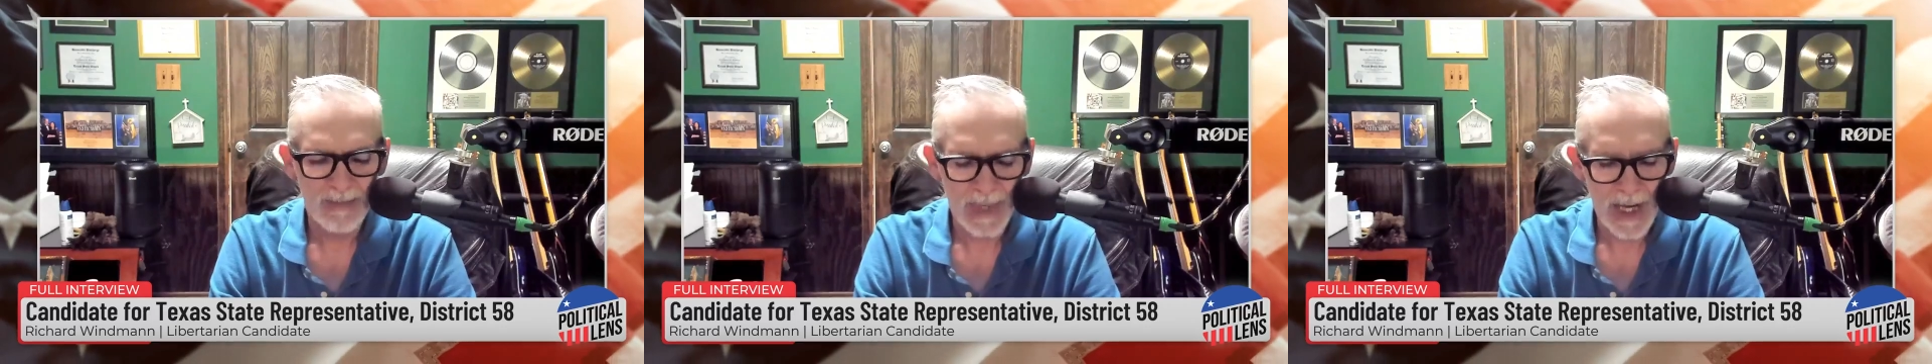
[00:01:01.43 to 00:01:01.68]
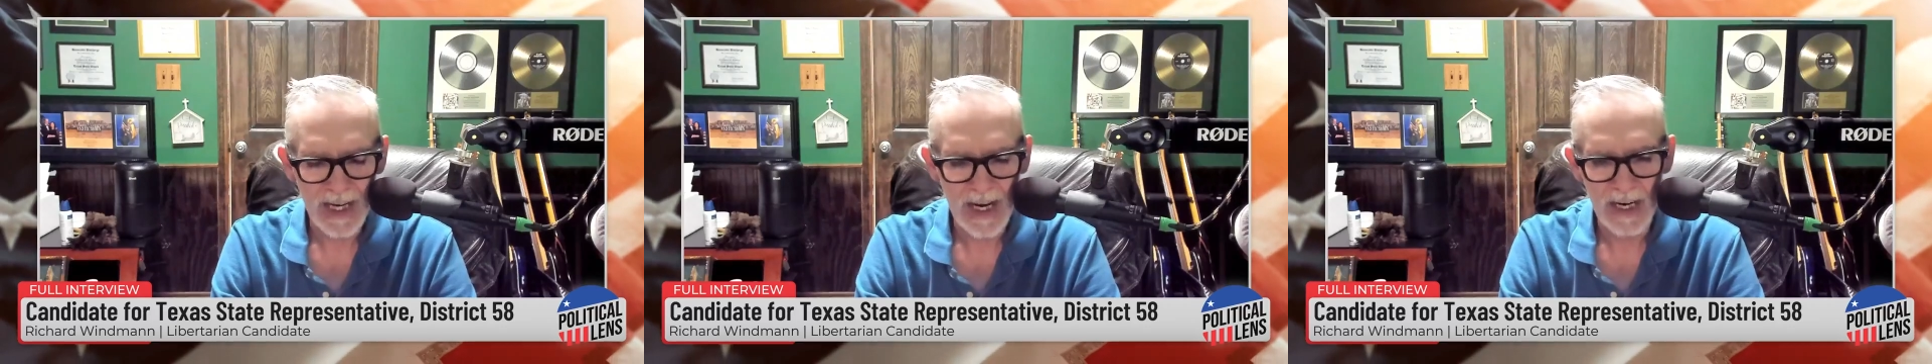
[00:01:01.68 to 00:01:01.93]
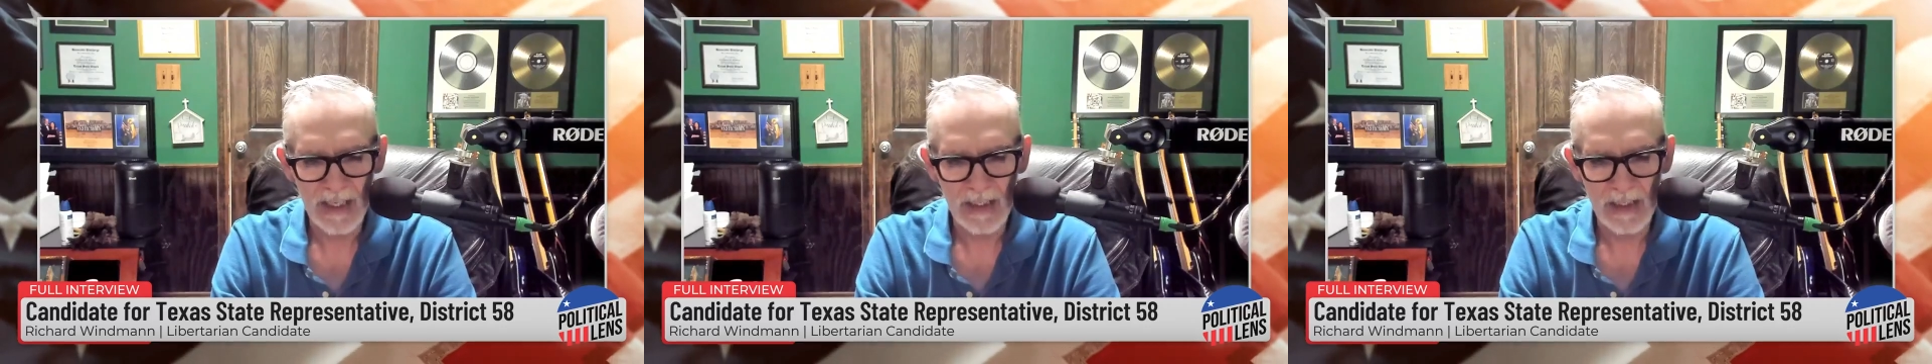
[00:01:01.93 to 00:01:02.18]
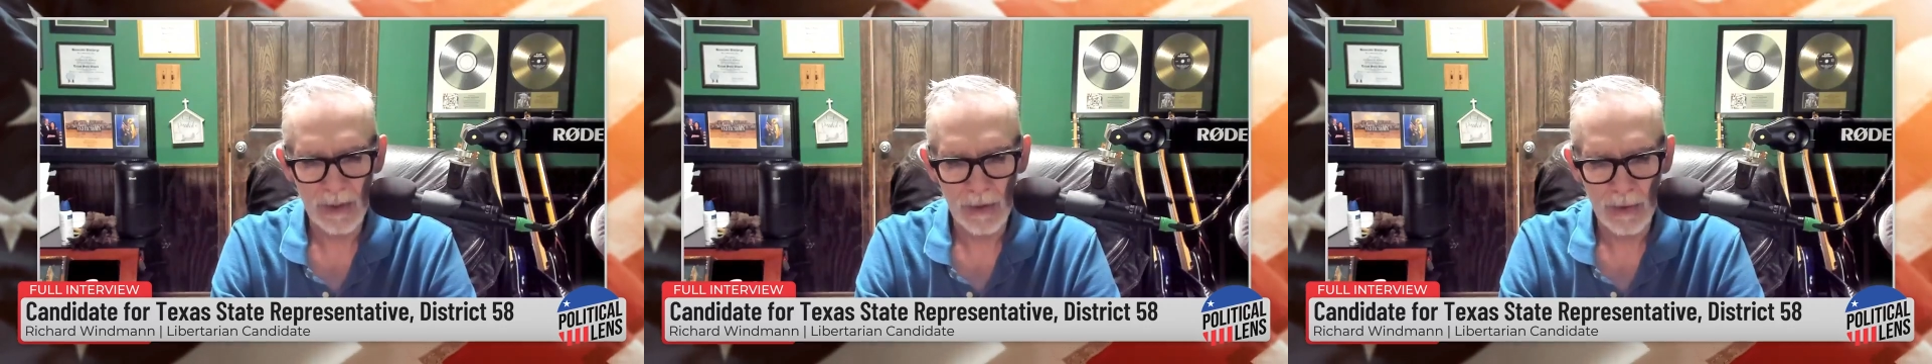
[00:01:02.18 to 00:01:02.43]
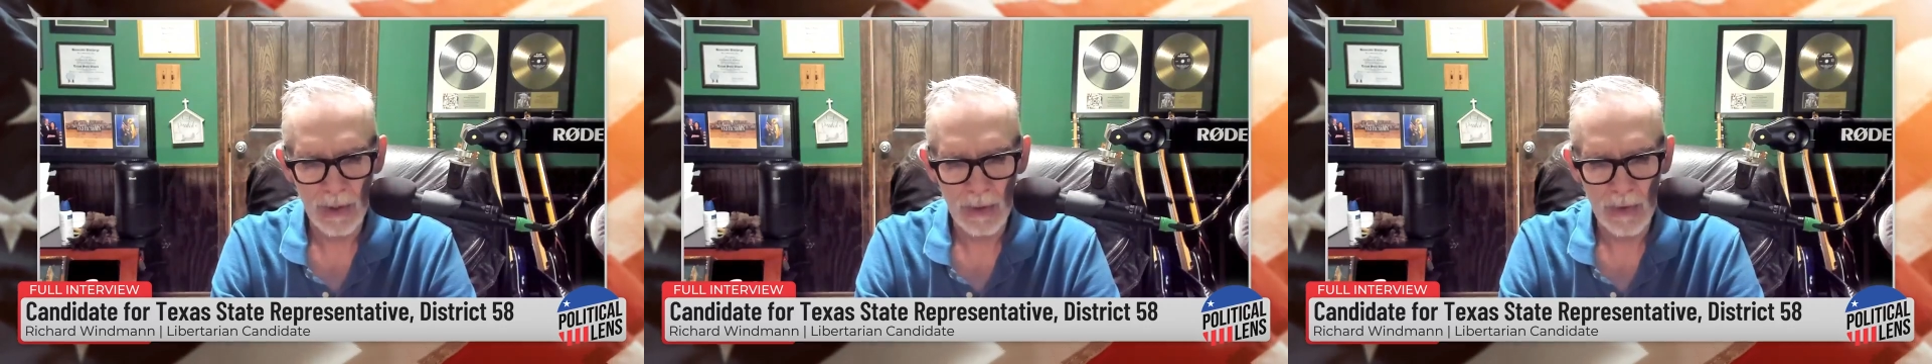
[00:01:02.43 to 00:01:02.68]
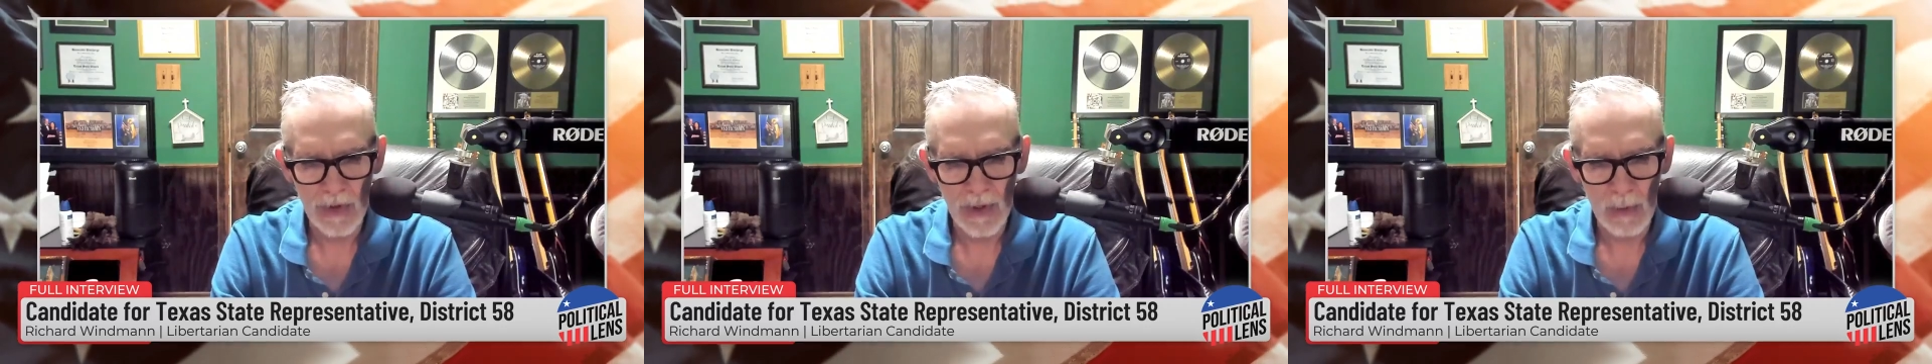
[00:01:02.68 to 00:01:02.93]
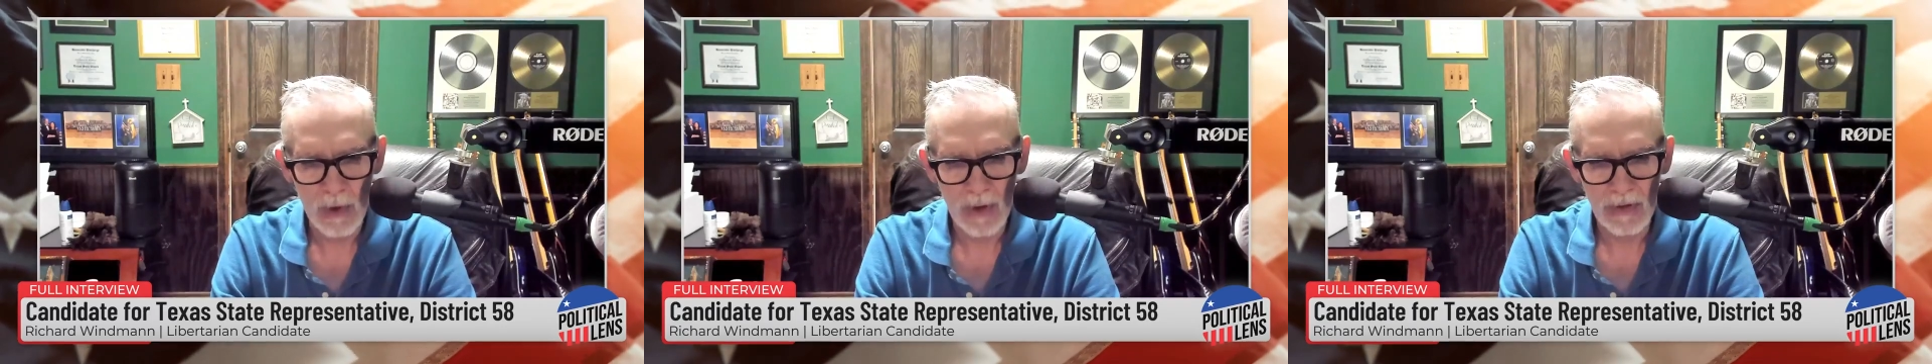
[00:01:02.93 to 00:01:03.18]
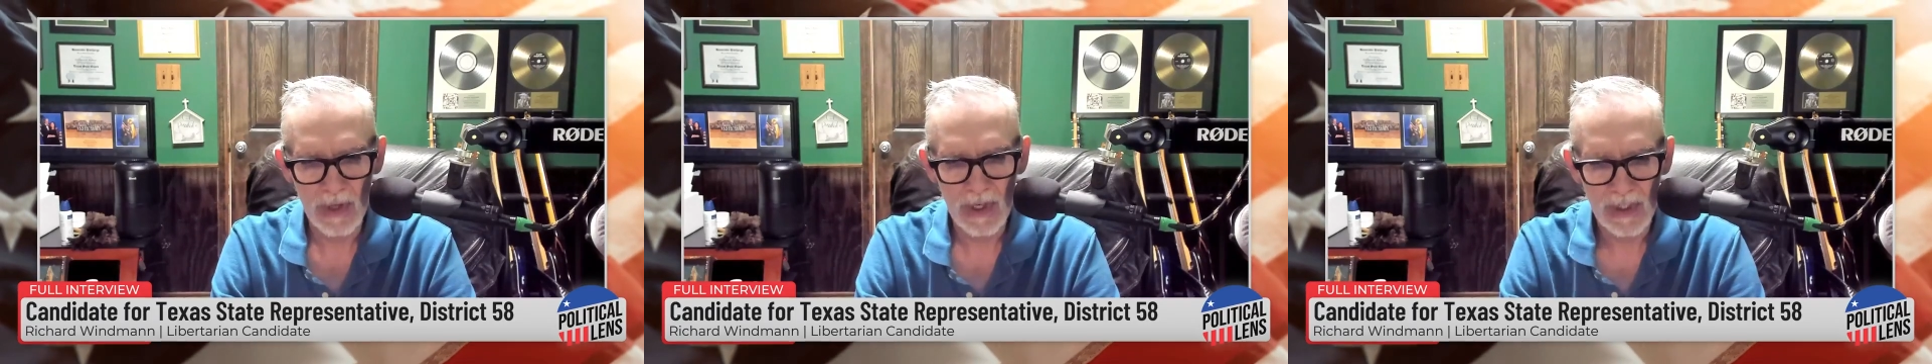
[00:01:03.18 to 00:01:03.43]
I kind of disagreed with them
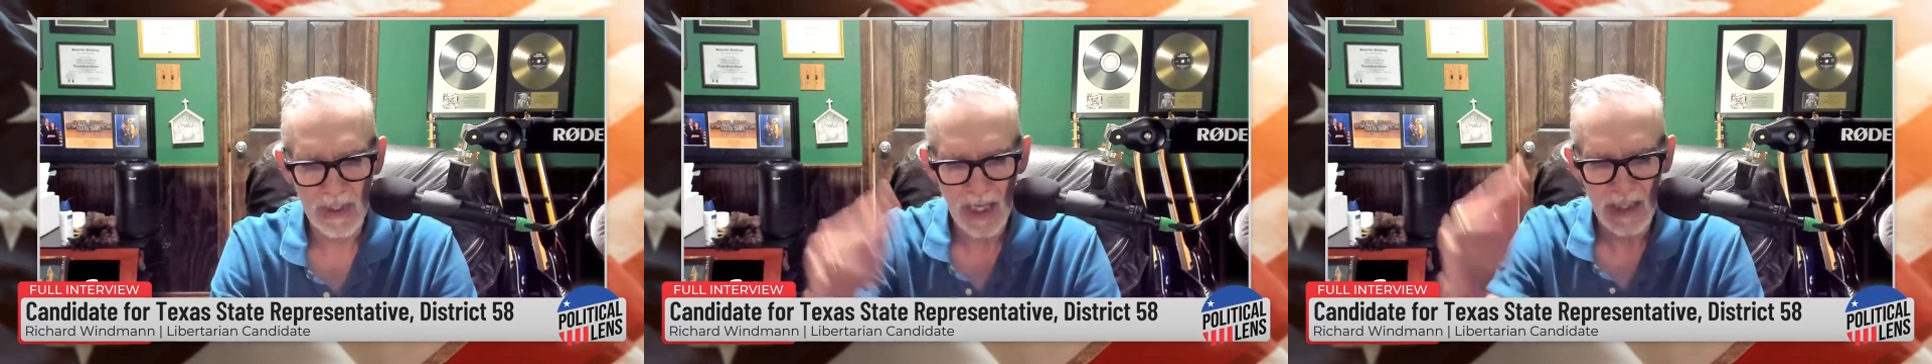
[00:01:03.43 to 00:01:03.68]
on things